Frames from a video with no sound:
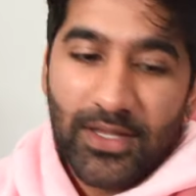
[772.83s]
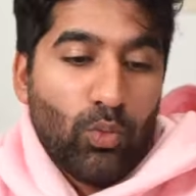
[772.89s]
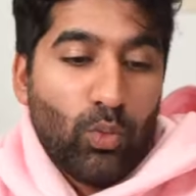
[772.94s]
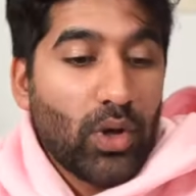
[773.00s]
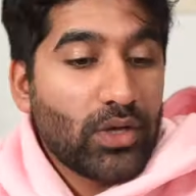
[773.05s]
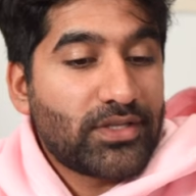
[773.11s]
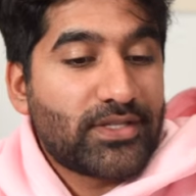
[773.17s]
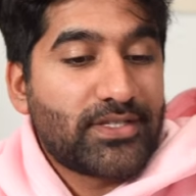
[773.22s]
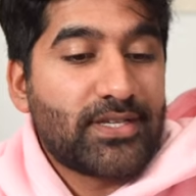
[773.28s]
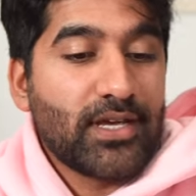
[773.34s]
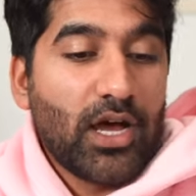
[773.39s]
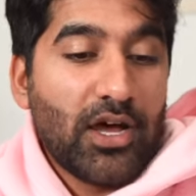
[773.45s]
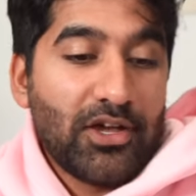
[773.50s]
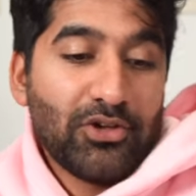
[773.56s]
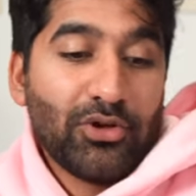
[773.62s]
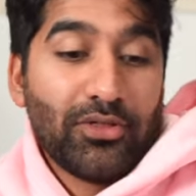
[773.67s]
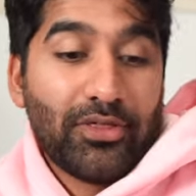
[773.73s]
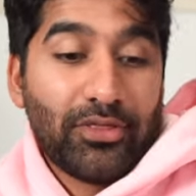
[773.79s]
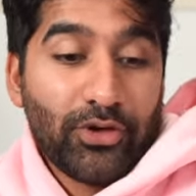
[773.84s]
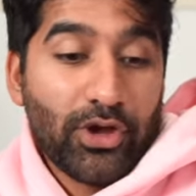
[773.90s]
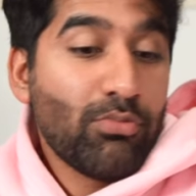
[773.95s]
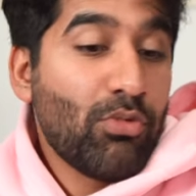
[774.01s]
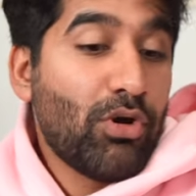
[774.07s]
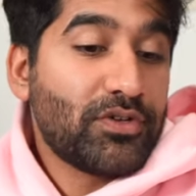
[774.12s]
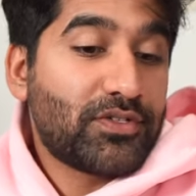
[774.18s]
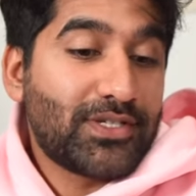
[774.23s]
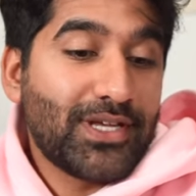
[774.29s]
What are your three
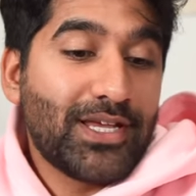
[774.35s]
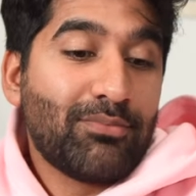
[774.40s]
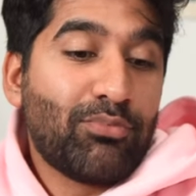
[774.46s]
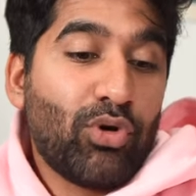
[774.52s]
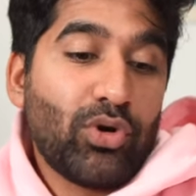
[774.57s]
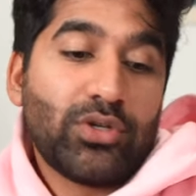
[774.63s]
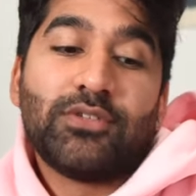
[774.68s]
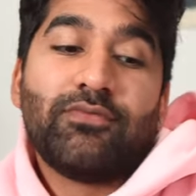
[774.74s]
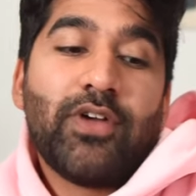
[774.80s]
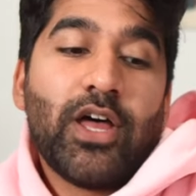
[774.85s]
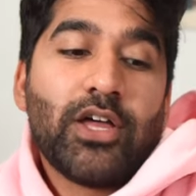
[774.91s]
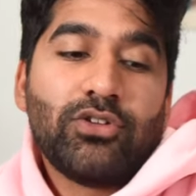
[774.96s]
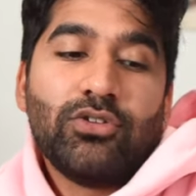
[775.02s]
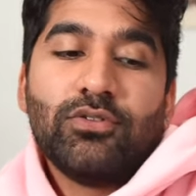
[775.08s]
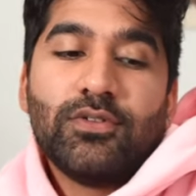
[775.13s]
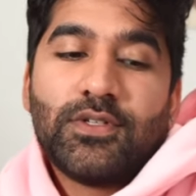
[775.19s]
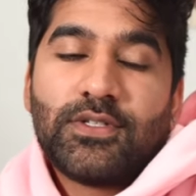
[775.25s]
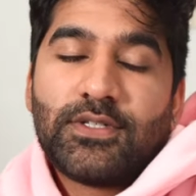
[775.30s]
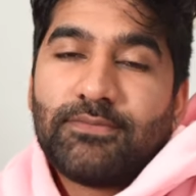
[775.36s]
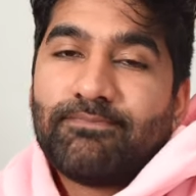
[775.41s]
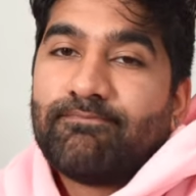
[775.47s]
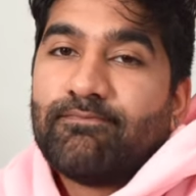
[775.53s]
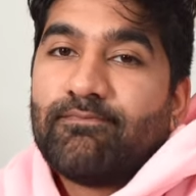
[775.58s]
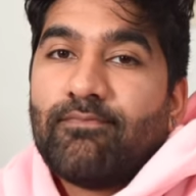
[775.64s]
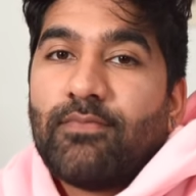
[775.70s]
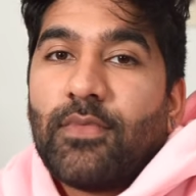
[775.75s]
most important values?